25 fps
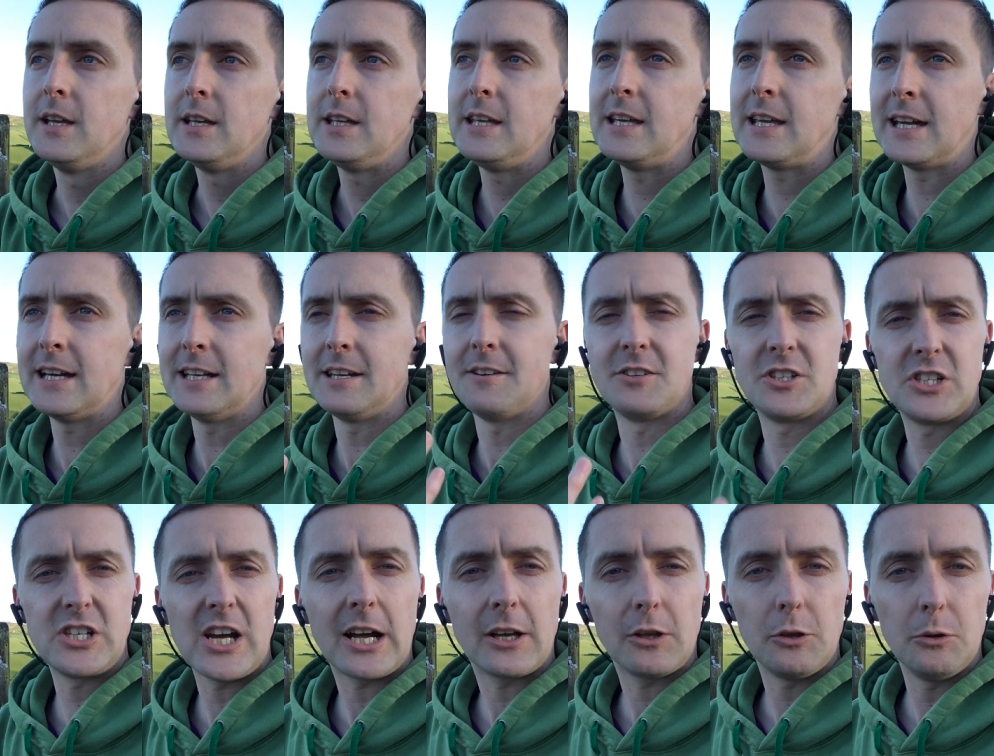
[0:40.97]
you're kind of
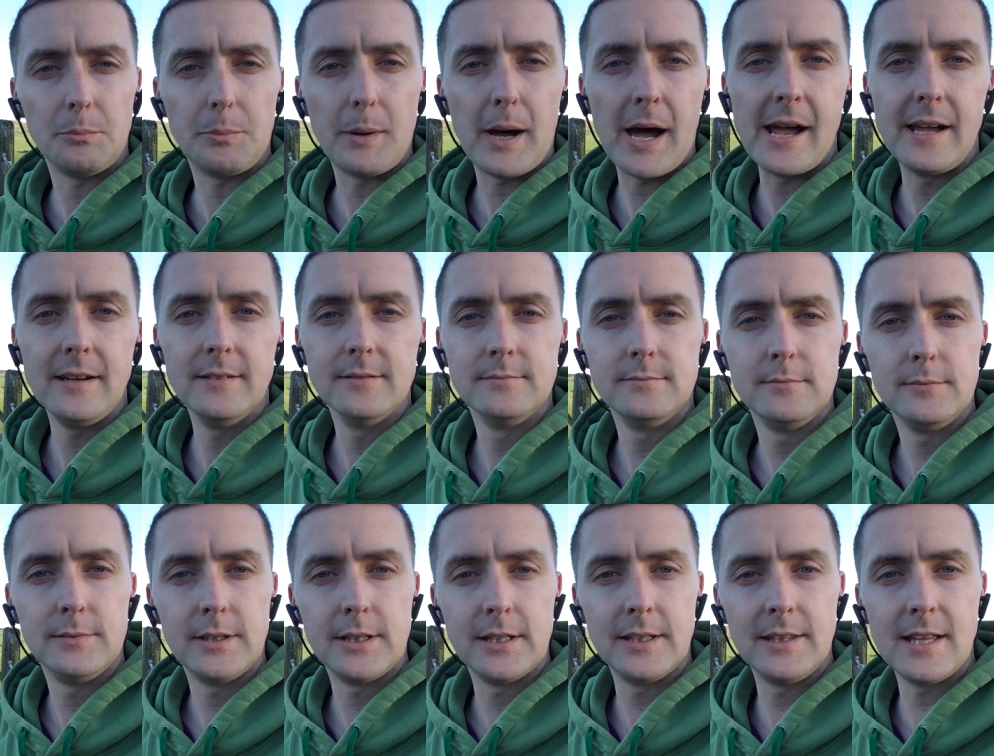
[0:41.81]
shackled by.
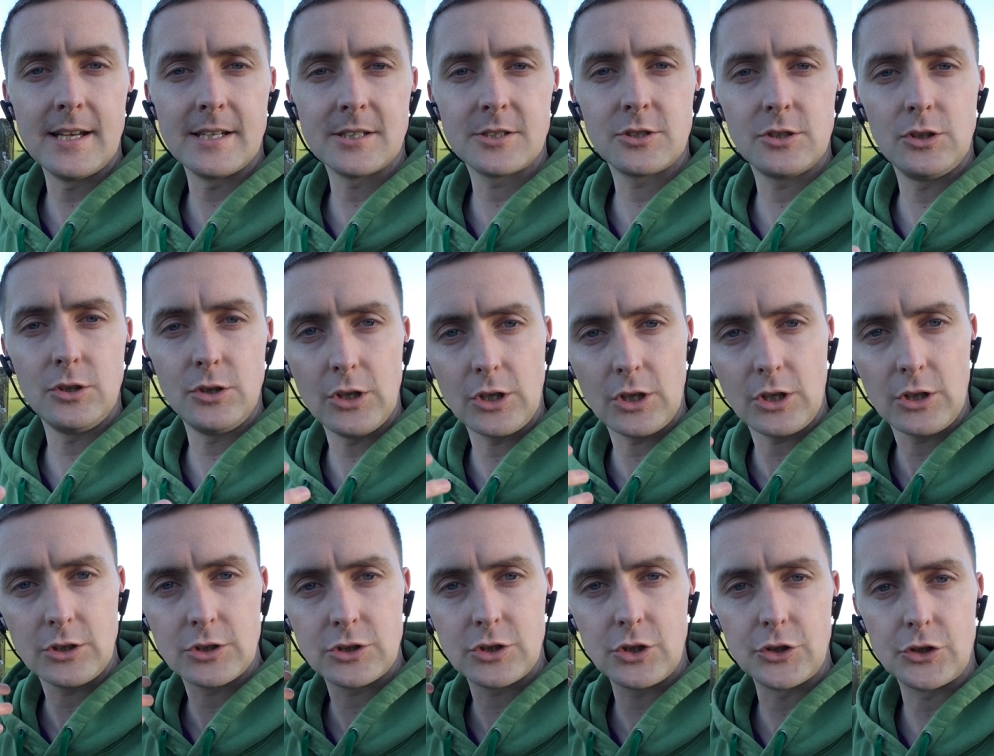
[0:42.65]
And that's through the
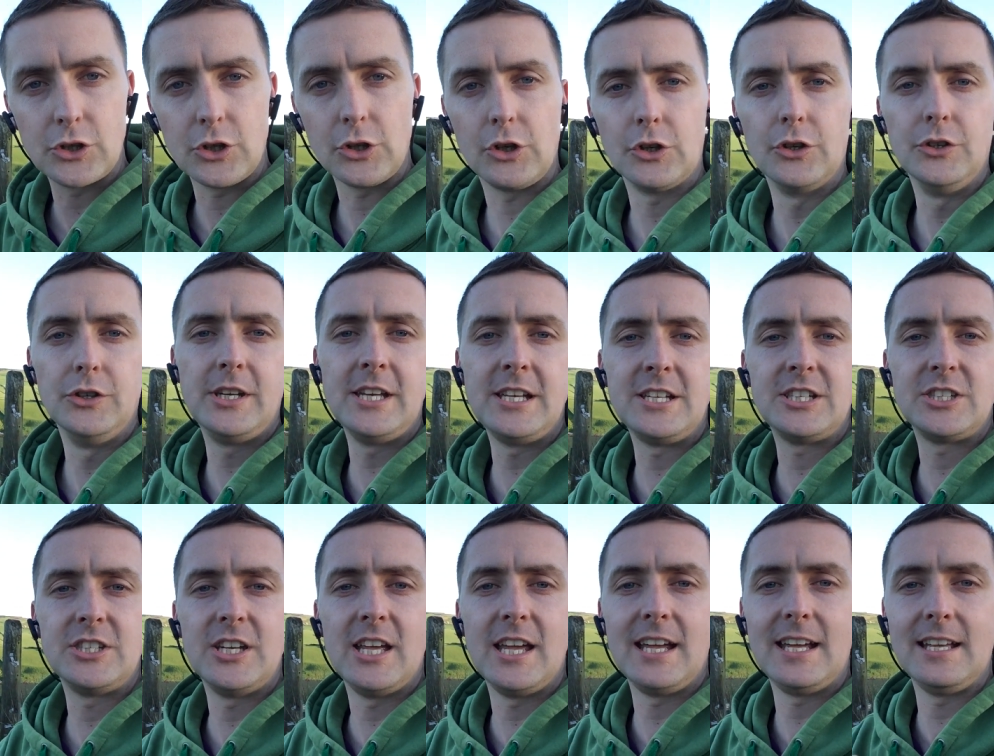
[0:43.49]
social
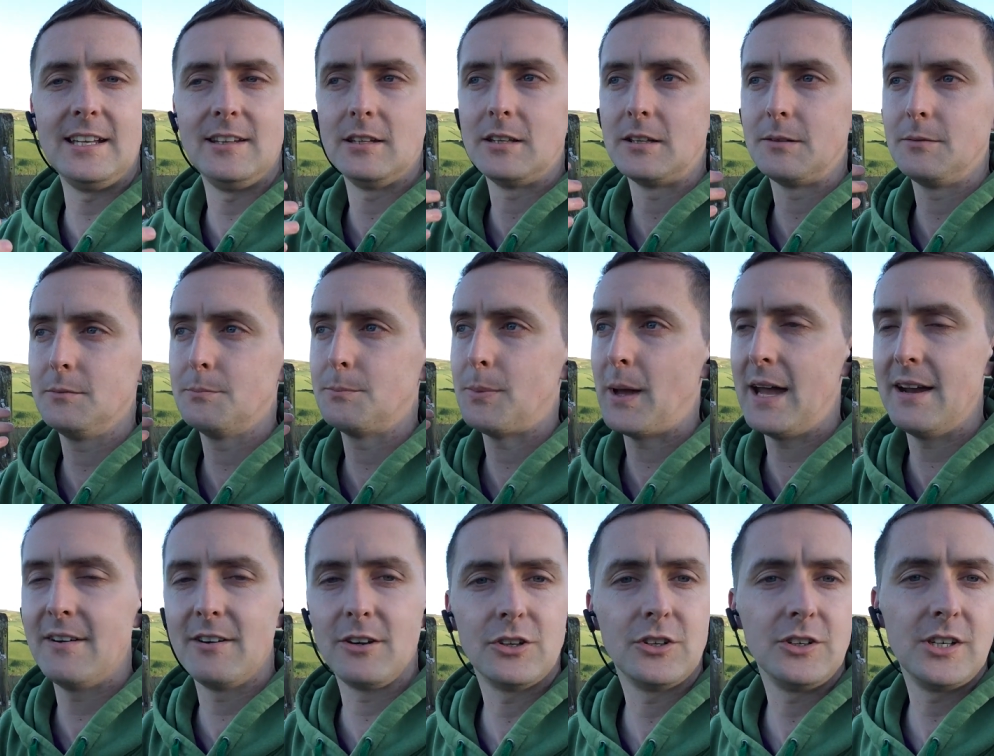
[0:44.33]
conditioning, the
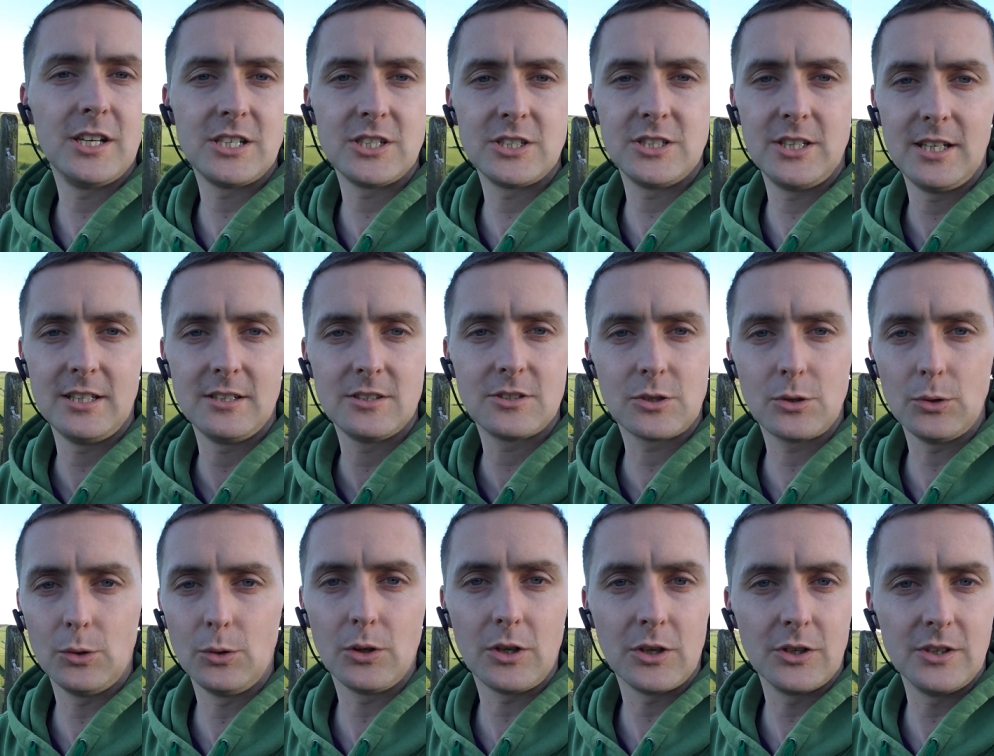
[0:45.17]
parent conditioning,
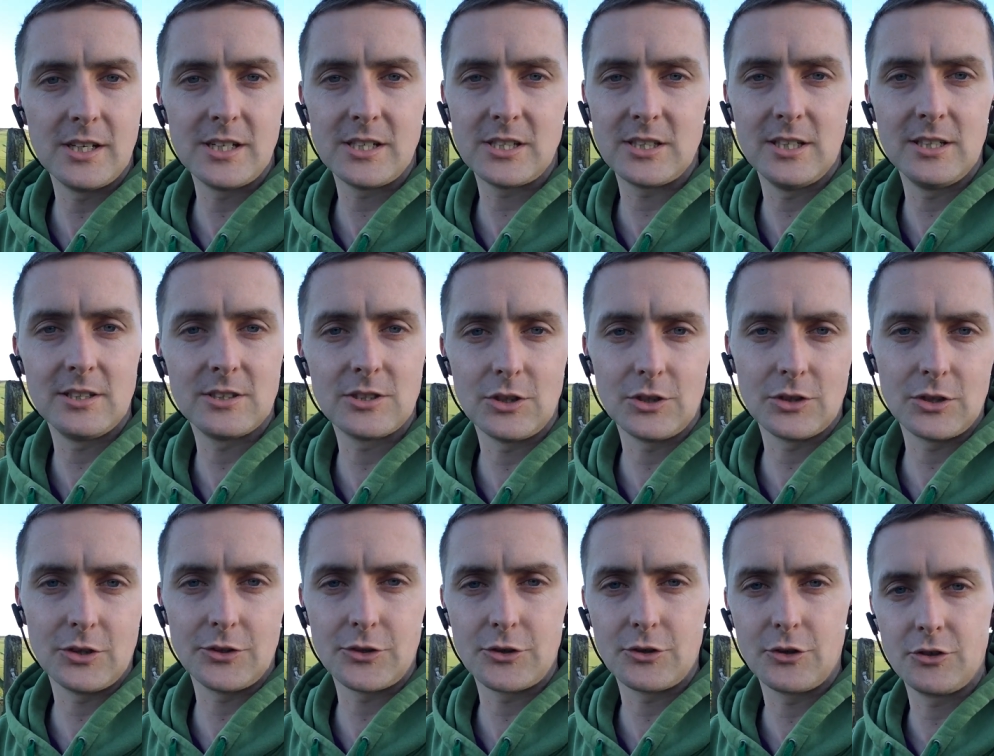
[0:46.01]
school conditioning,
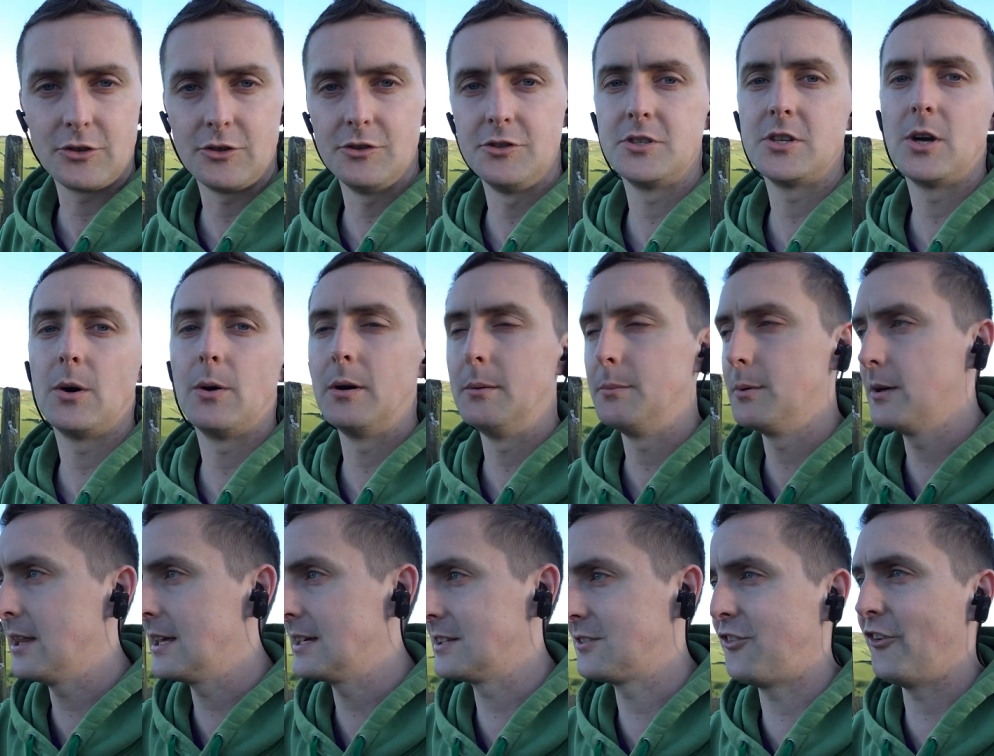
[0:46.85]
social structure, and so on.
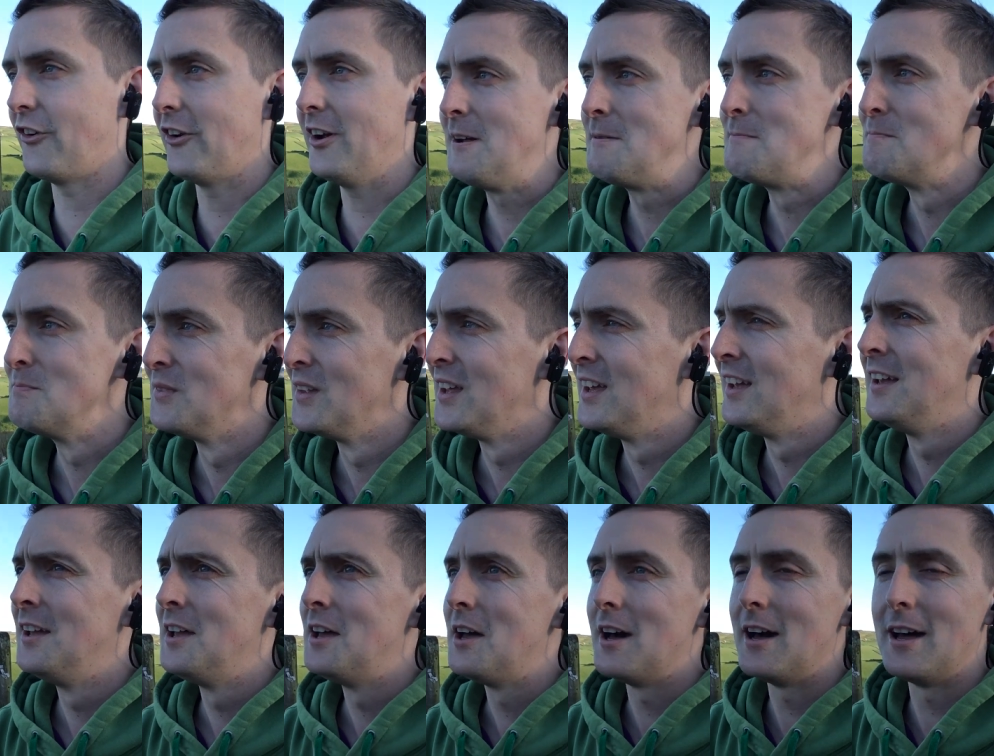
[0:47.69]
But that's for
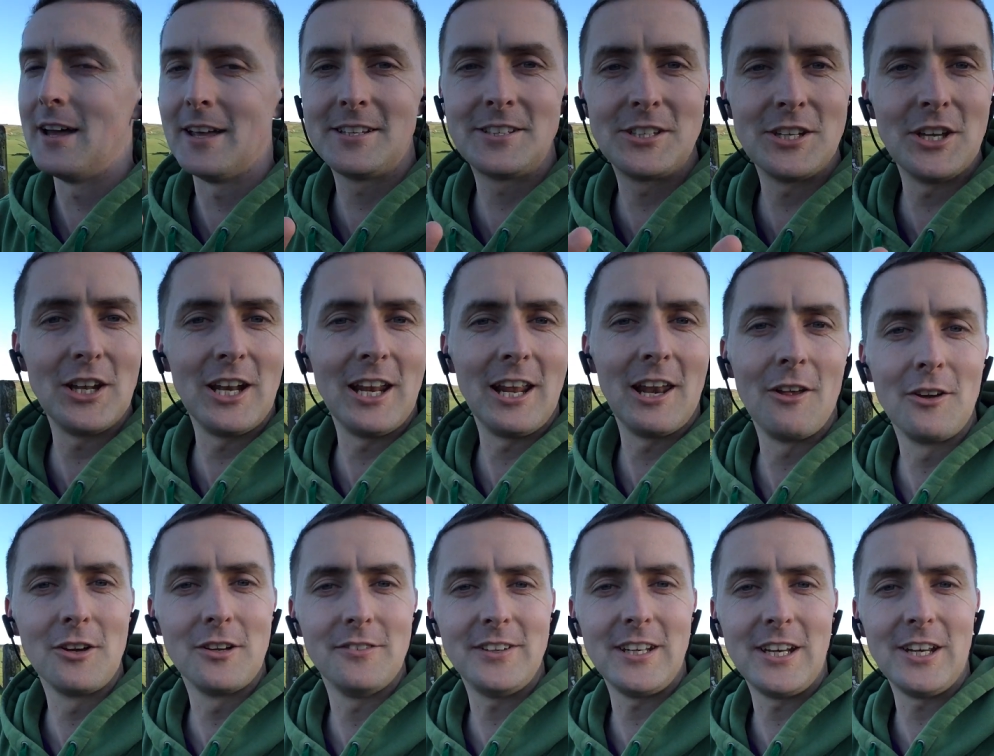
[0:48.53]
uh, certainly a
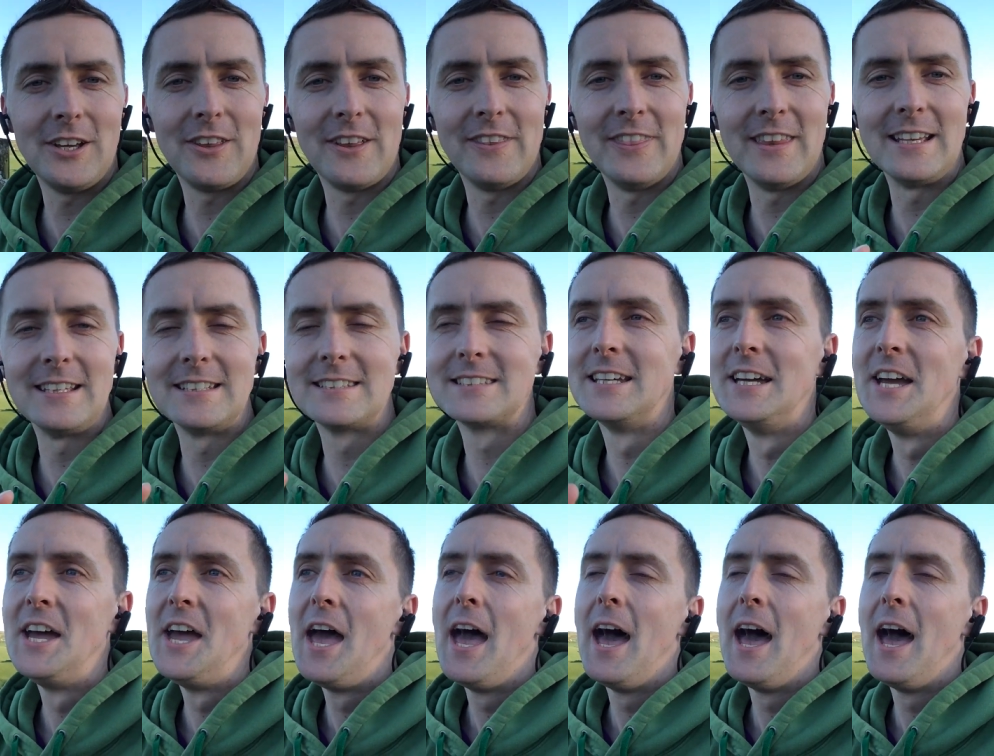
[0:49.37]
longer video than this.